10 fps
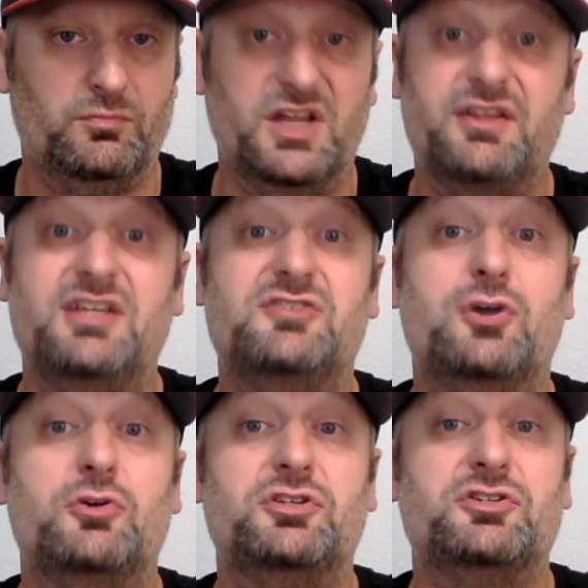Now these
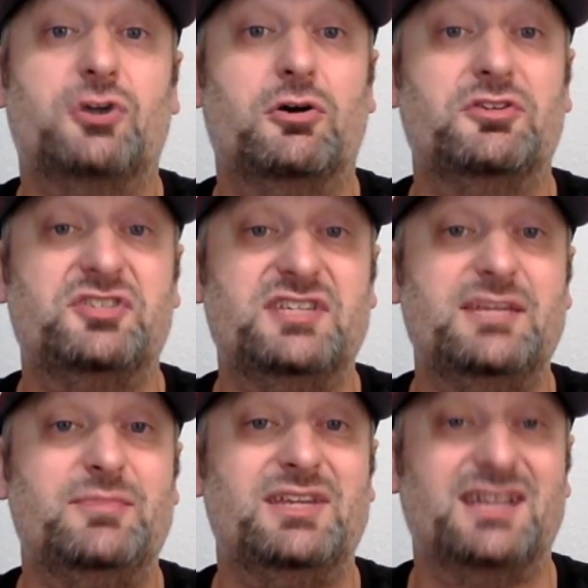notions are all
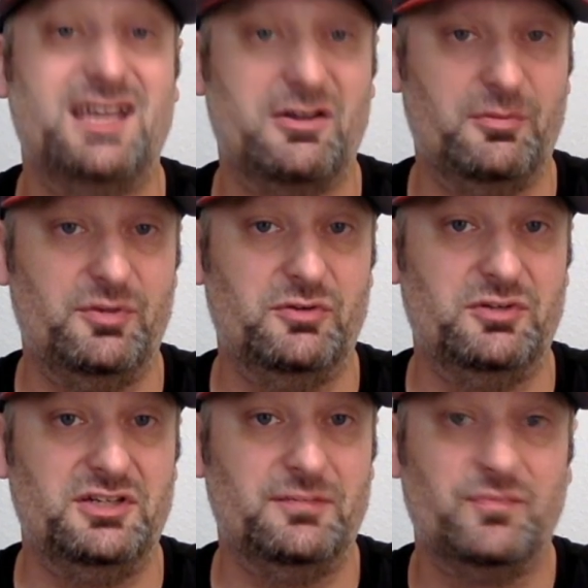steeped in
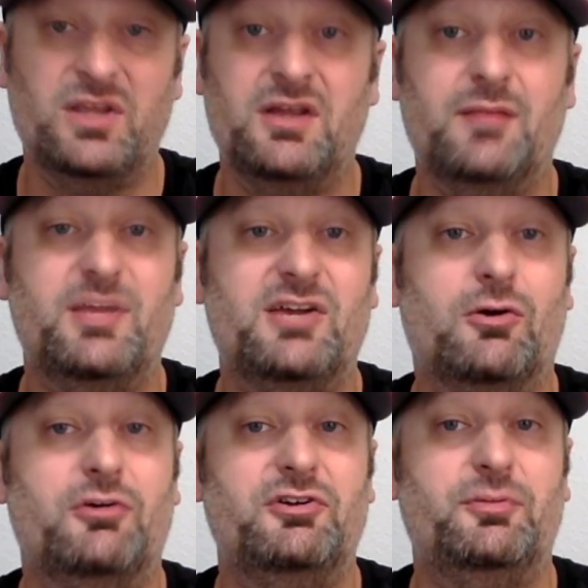accountability. Make
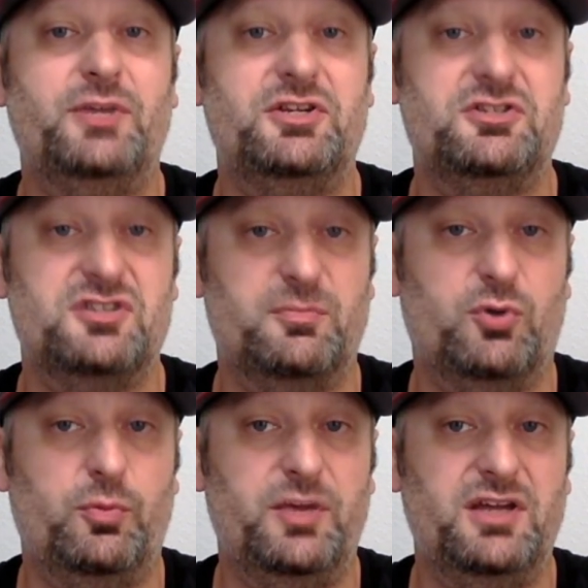all your pitches in the
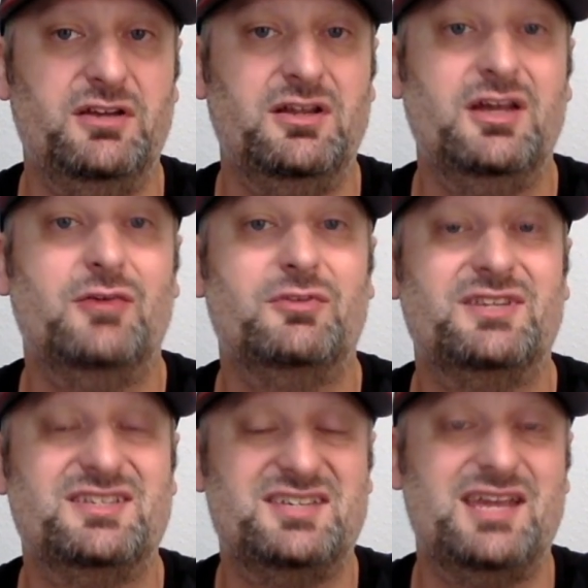bullpen with the
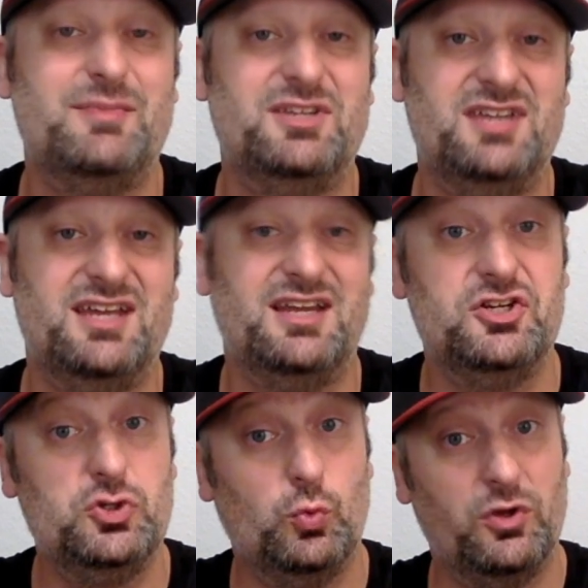same intent
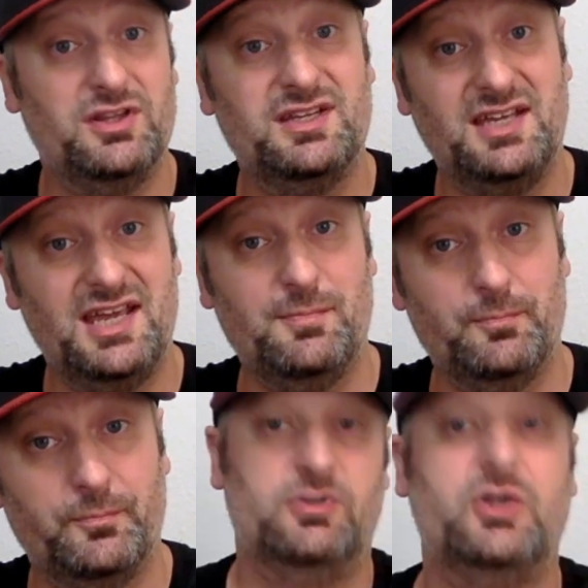as you would in the game.
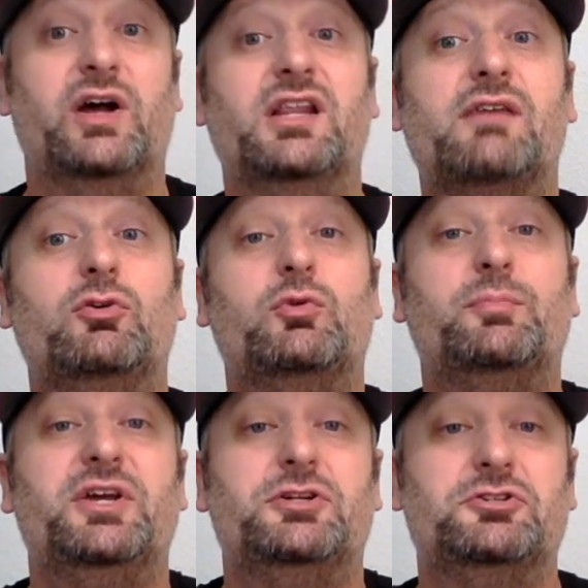Now I love it
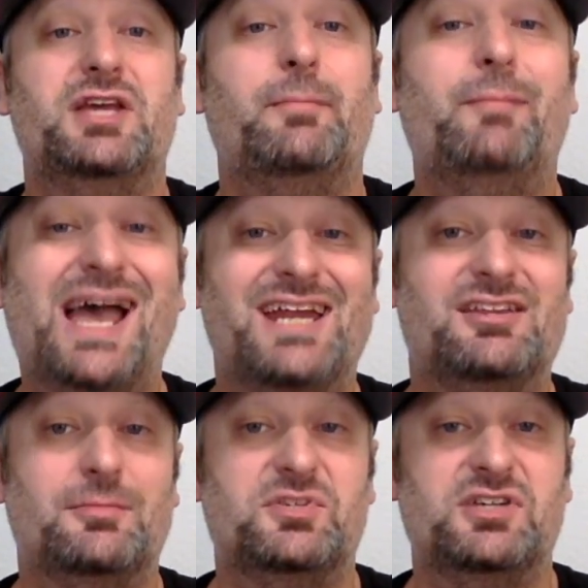when pitchers get mad
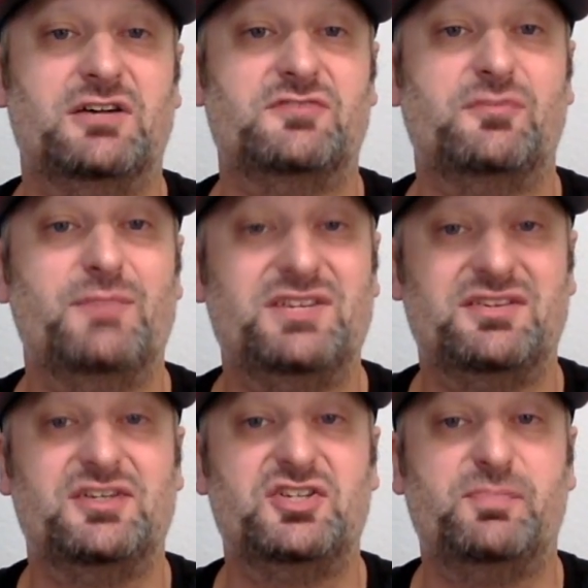at themselves for
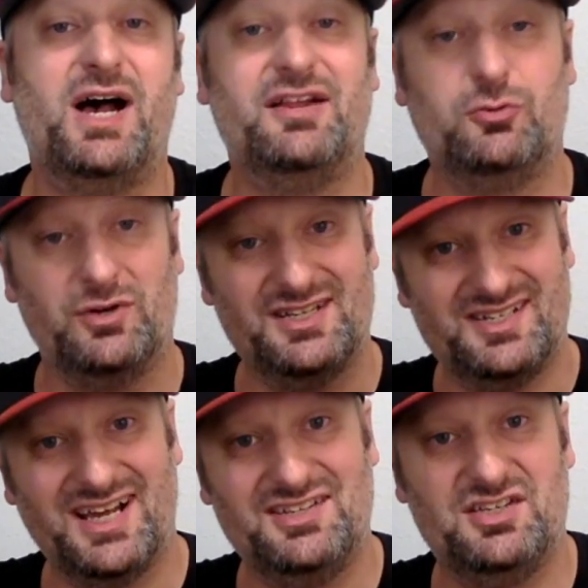missing a spot during a
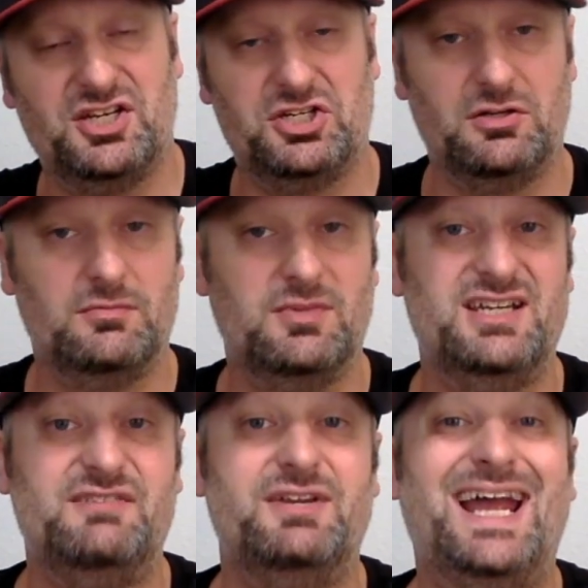side session,
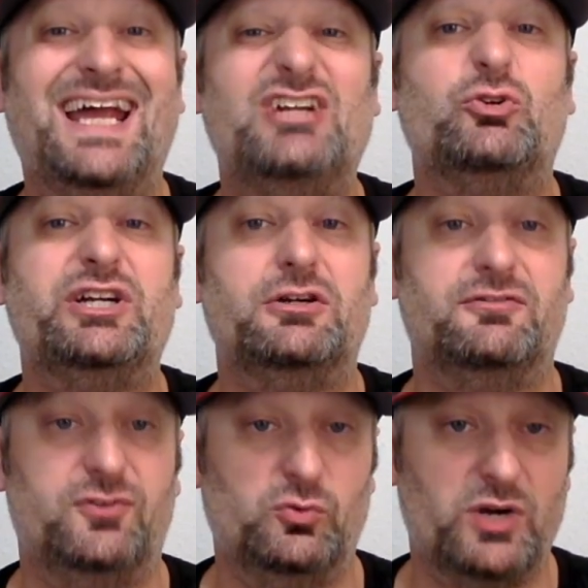and even angrier
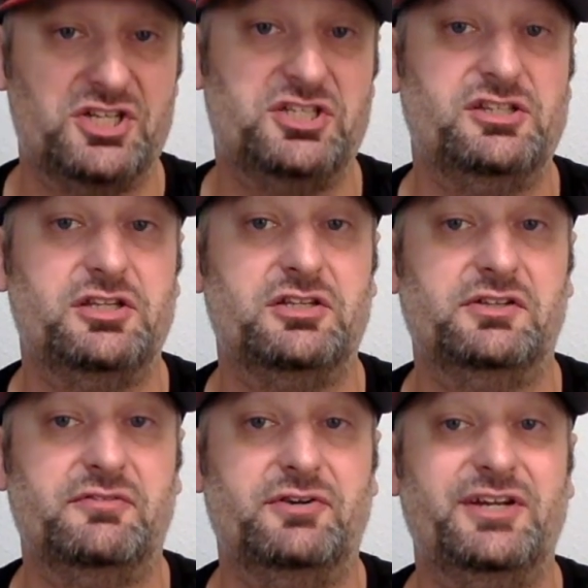for rushing the
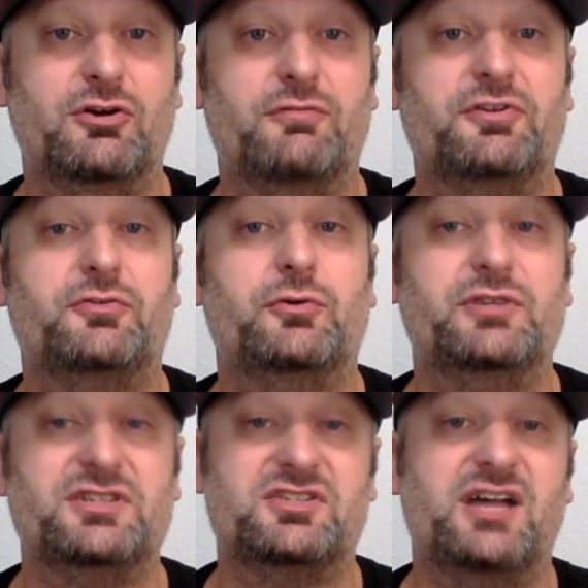delivery and overthrowing
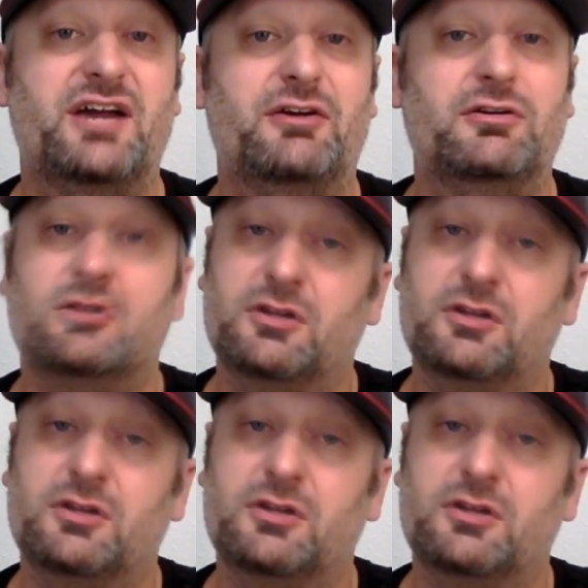the slider